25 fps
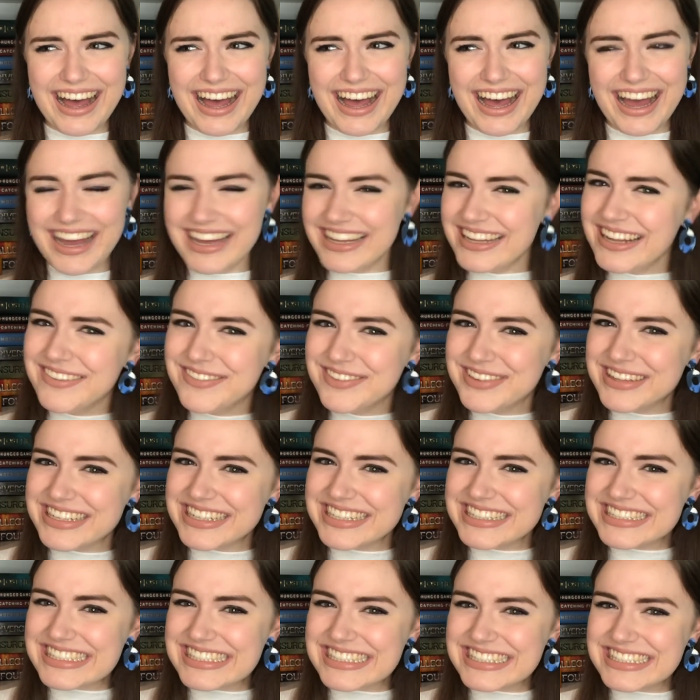I love
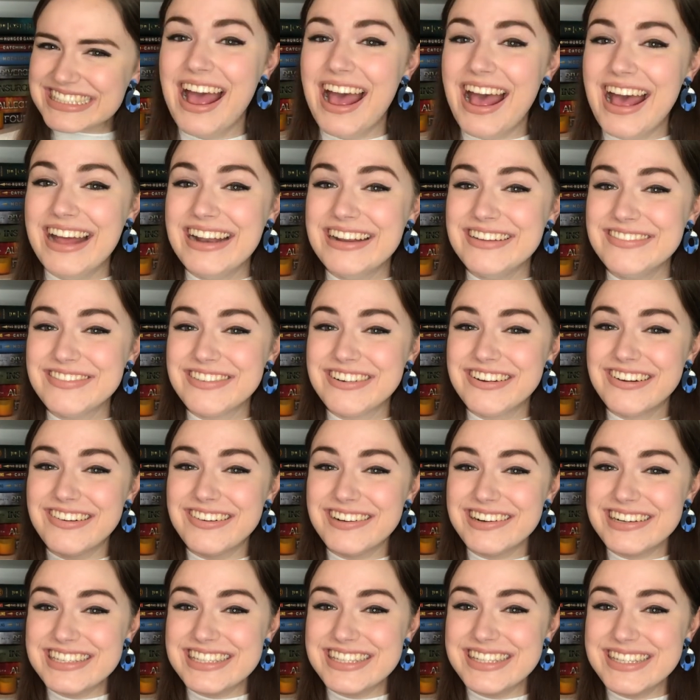this. And of
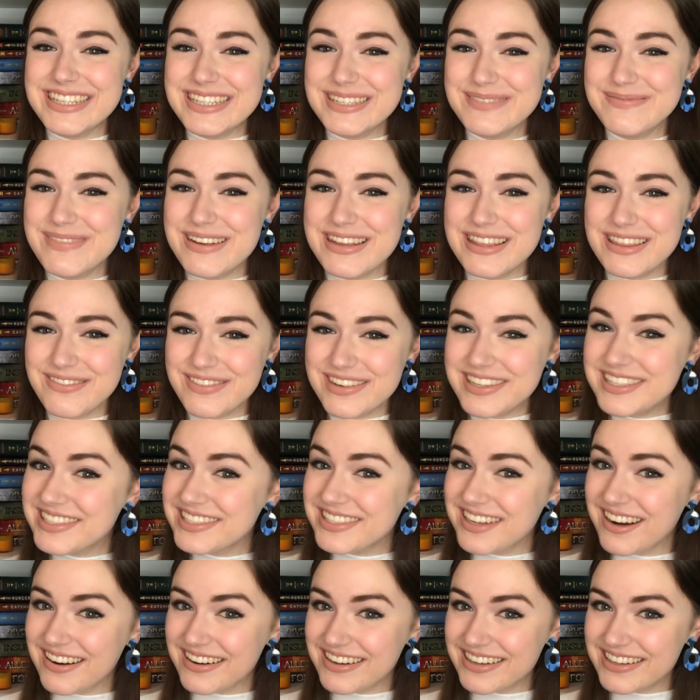course, this month we
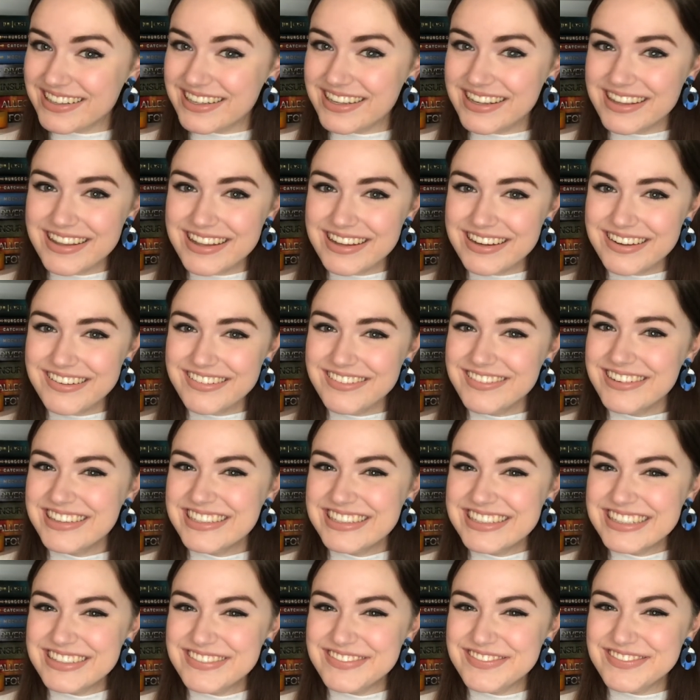started the
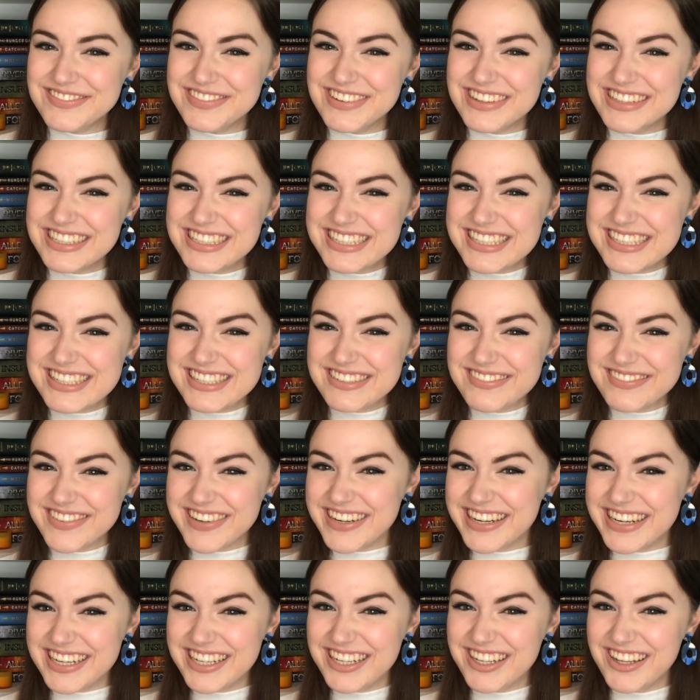GRISHAVERSE
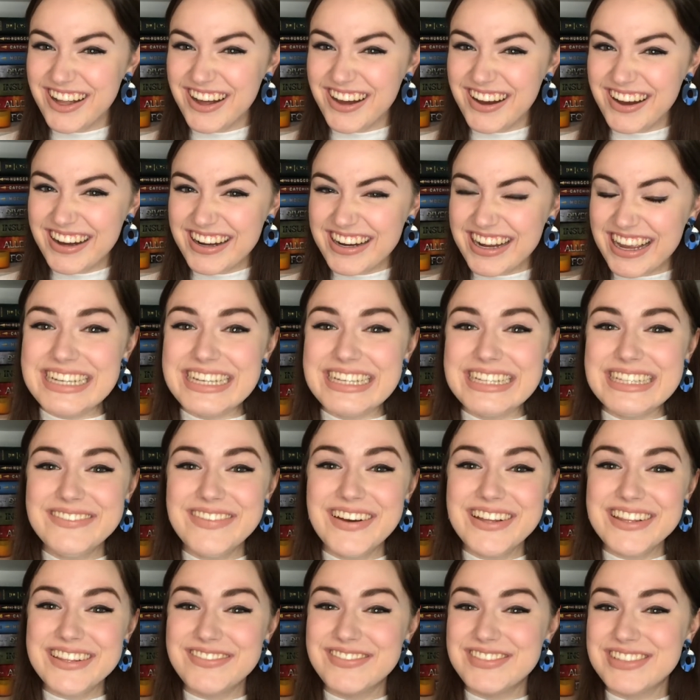read-along. In the
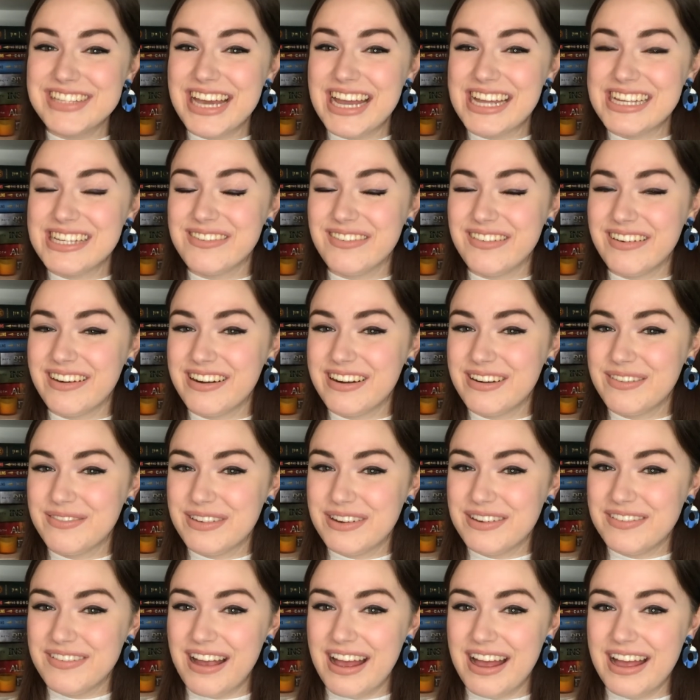month of January,
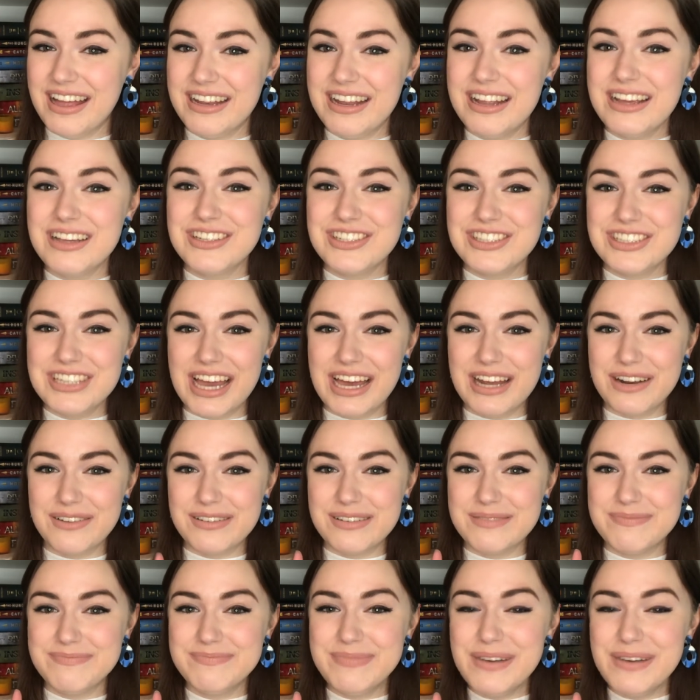we read Shadow and